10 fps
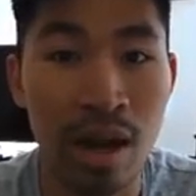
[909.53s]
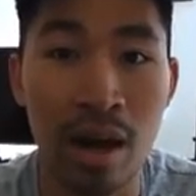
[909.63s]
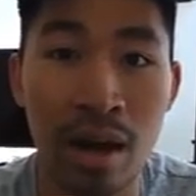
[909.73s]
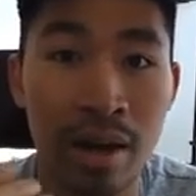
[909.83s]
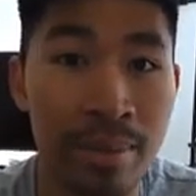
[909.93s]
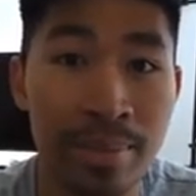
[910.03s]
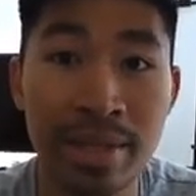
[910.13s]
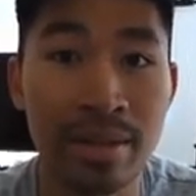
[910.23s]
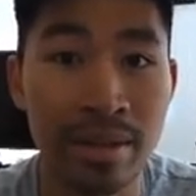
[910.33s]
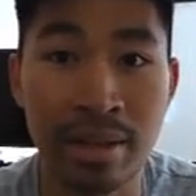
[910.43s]

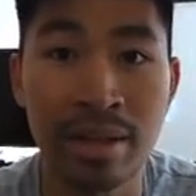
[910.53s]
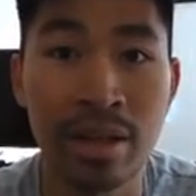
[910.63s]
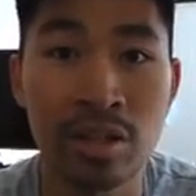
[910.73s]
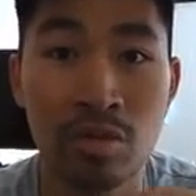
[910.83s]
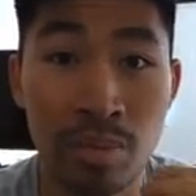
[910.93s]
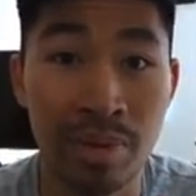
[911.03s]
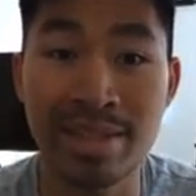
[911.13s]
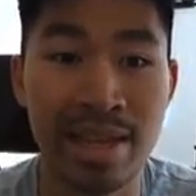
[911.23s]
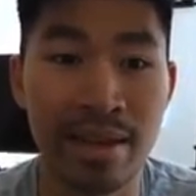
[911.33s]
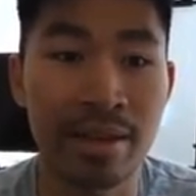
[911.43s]
immediately to
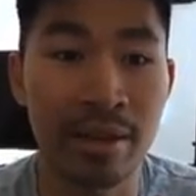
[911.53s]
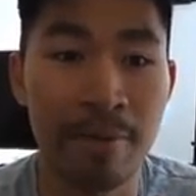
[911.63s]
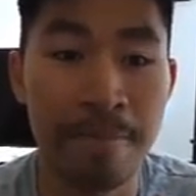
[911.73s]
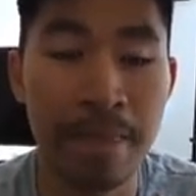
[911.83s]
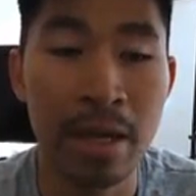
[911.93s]
replace that income.